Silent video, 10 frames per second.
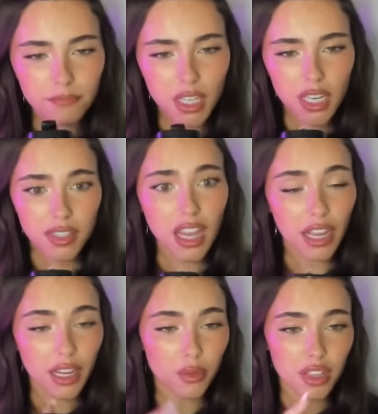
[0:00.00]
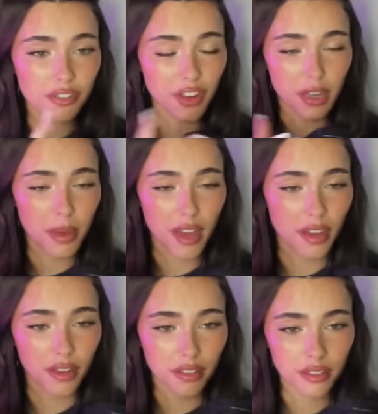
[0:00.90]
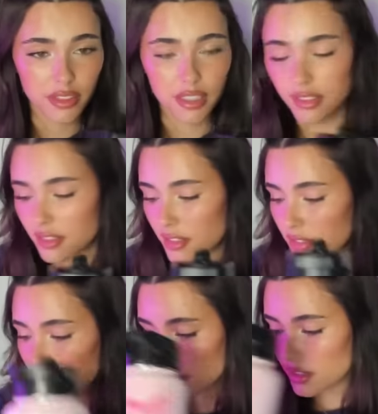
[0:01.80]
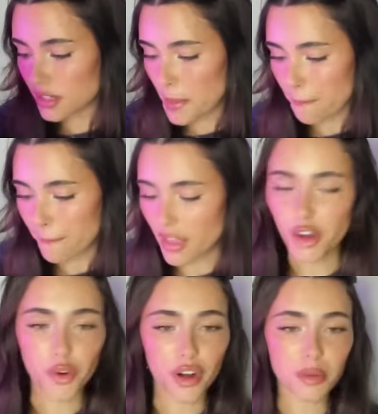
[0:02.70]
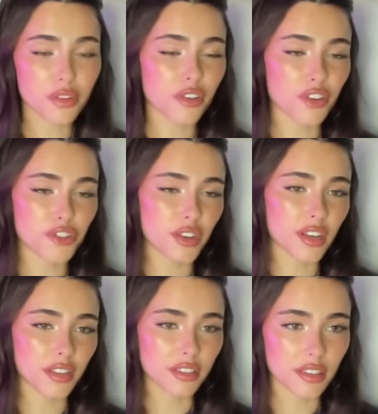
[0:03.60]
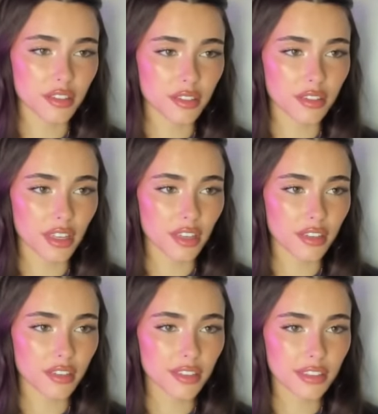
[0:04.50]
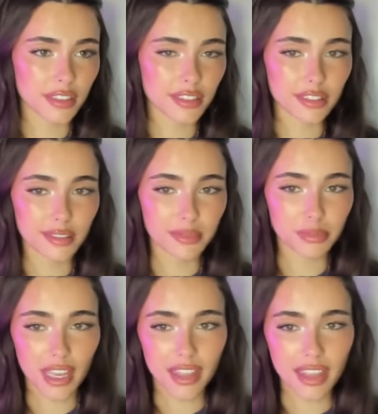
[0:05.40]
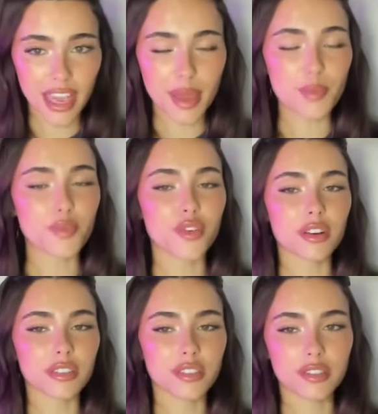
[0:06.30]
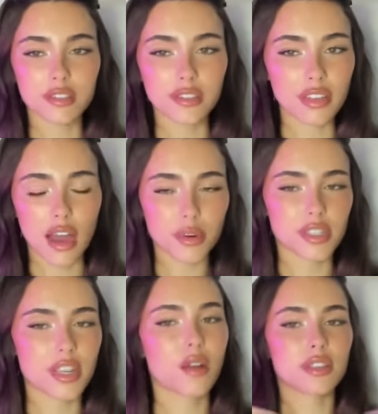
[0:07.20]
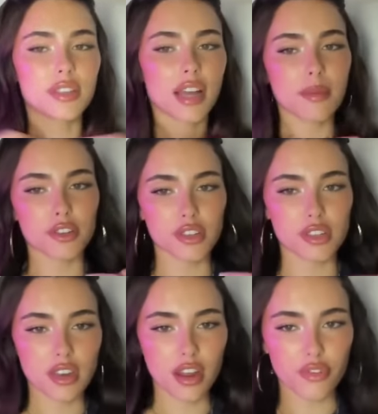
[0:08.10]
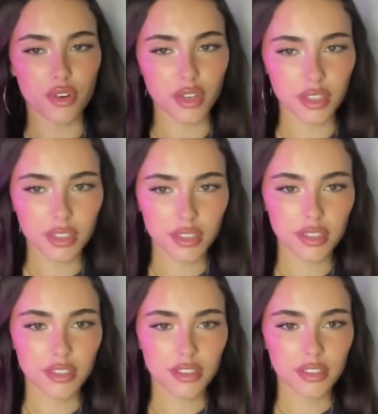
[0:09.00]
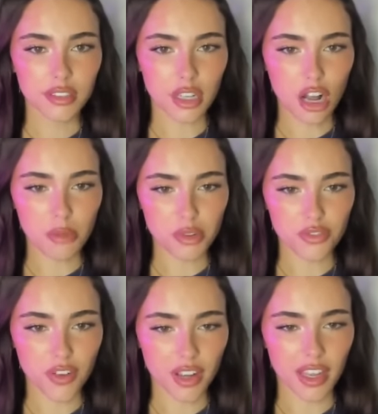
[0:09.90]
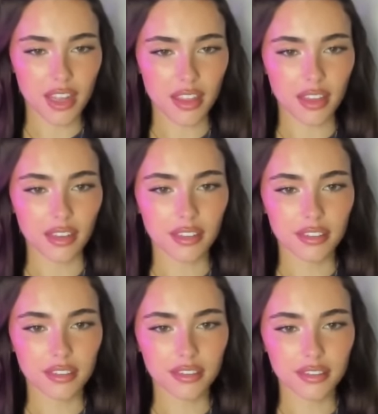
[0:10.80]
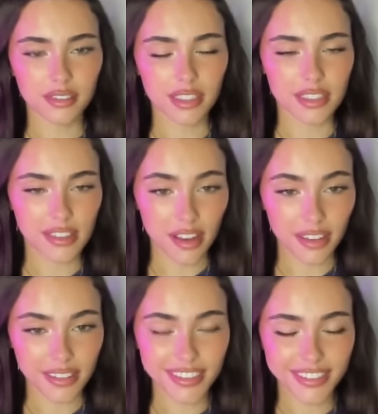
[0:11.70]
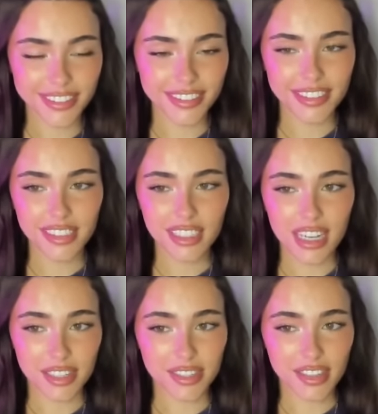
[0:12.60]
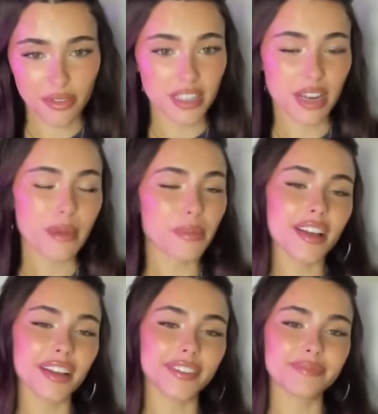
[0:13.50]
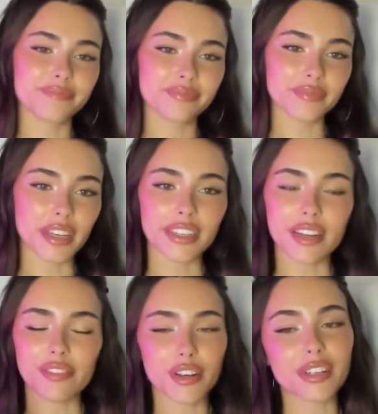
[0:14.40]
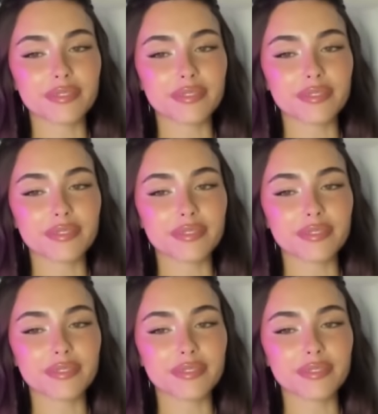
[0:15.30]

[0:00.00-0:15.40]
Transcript: yeah, I get really fucking mad. It's incredibly frustrating to, like, play the game for hours and hours at a time and just never accomplish fucking anything. It sucks. And it's every time I play. I never